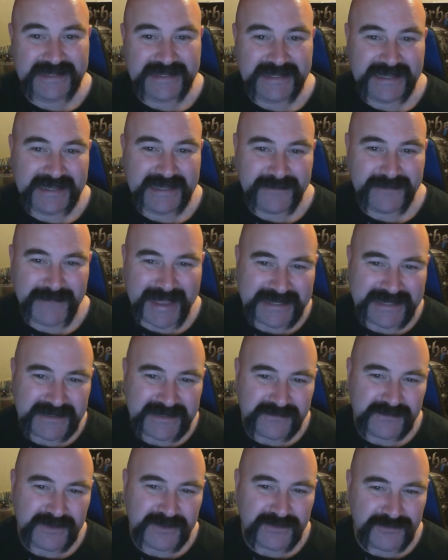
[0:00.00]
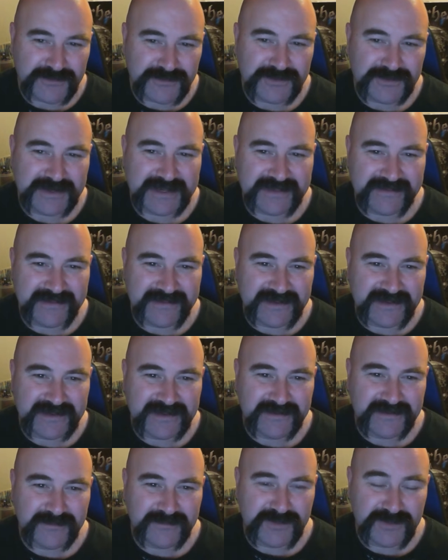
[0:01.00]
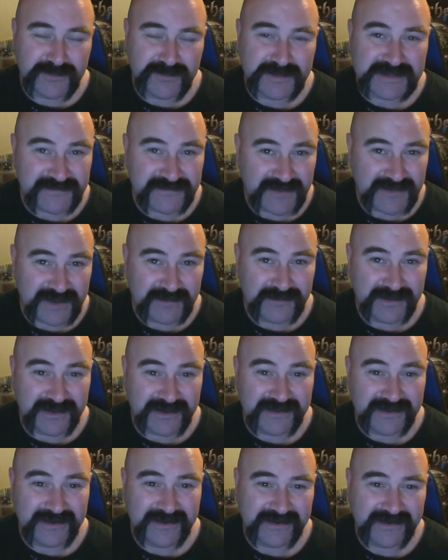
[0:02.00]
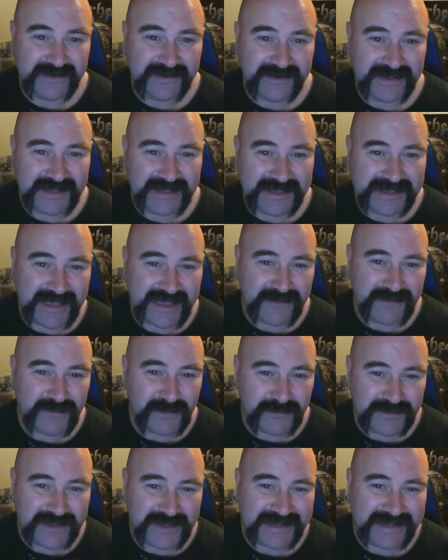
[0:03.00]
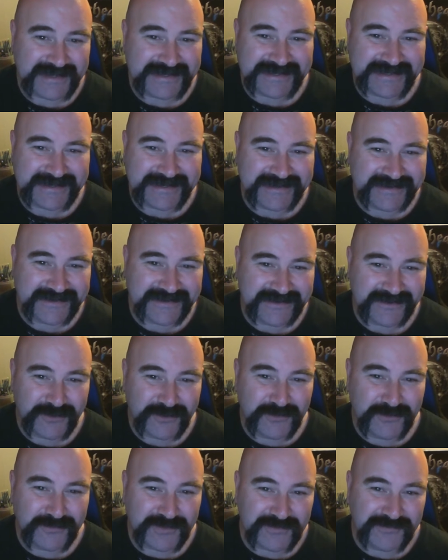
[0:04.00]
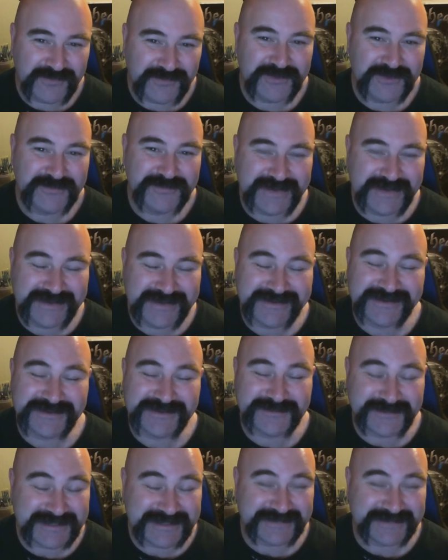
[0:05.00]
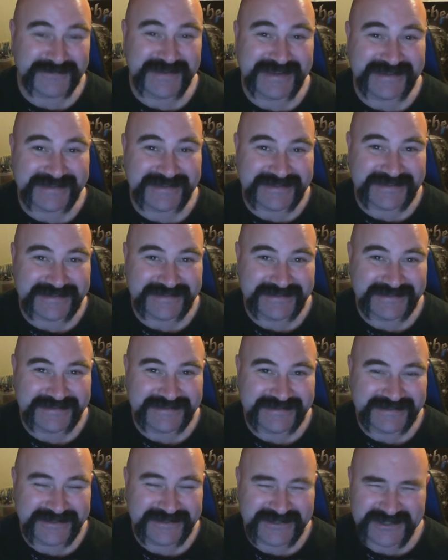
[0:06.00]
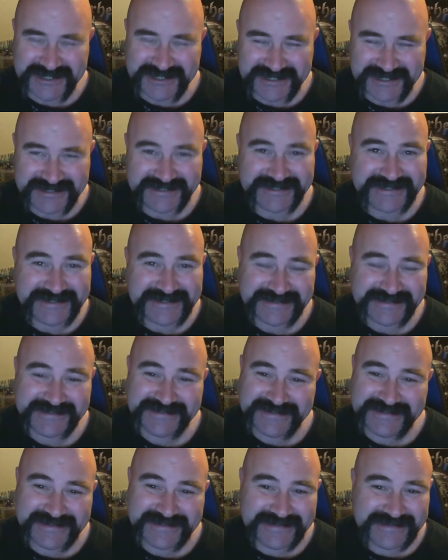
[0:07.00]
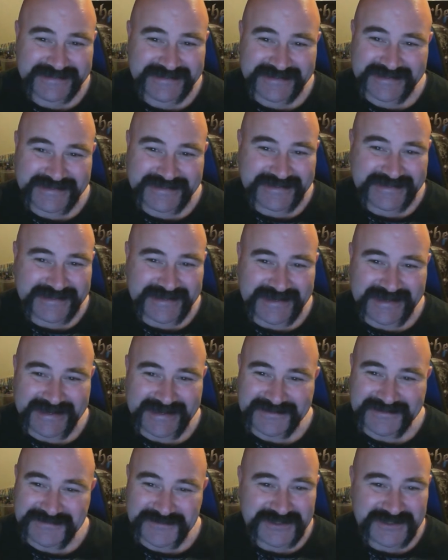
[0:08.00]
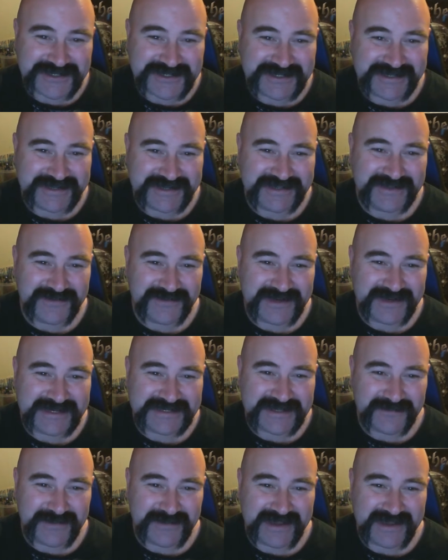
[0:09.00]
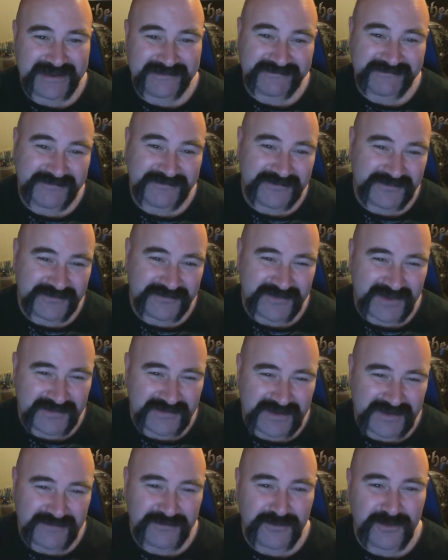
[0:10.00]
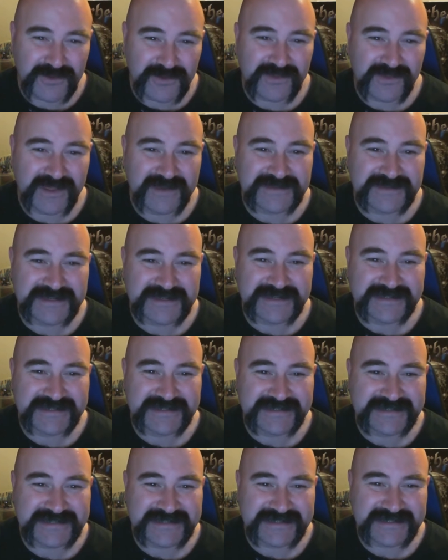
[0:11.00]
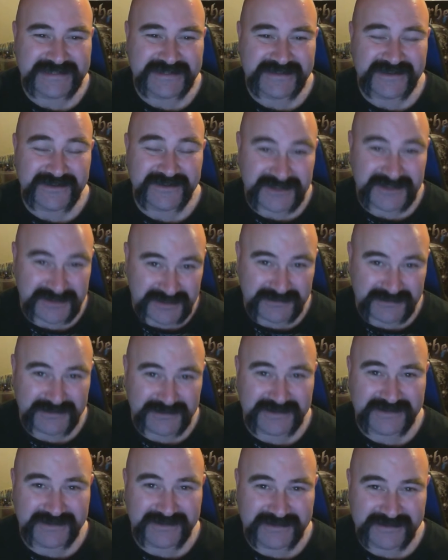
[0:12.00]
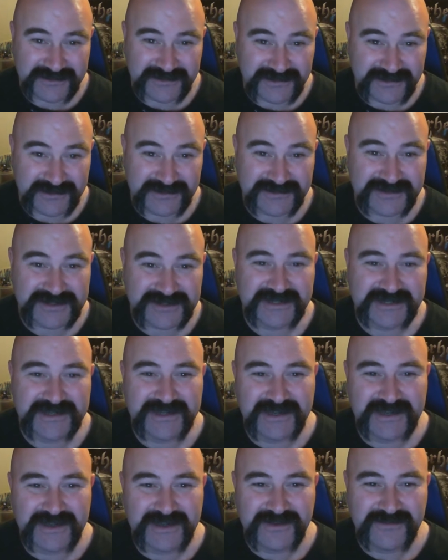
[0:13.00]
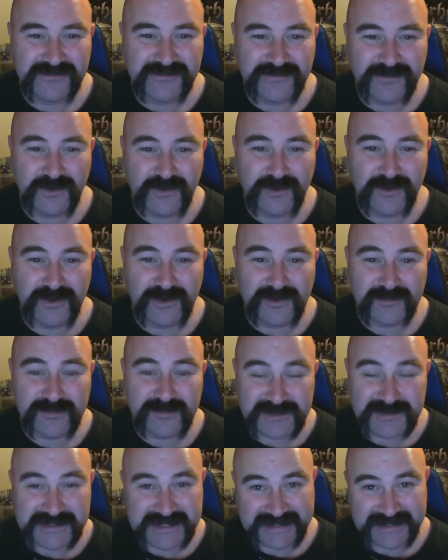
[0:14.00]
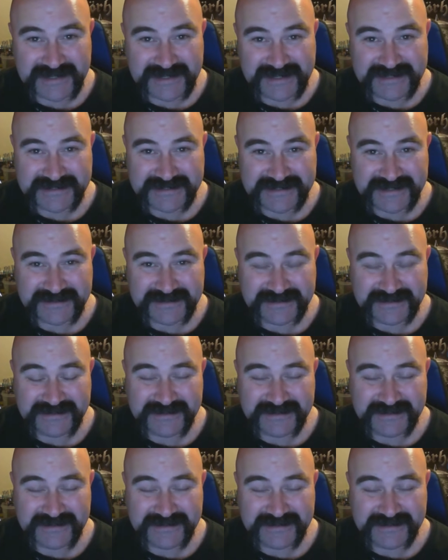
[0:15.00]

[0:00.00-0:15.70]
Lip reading: Adam Garrone, the movement's founder, he came up with the idea over a few beers with his mates. Genius. First year they raised about 54,000 Australian dollars for prostate cancer.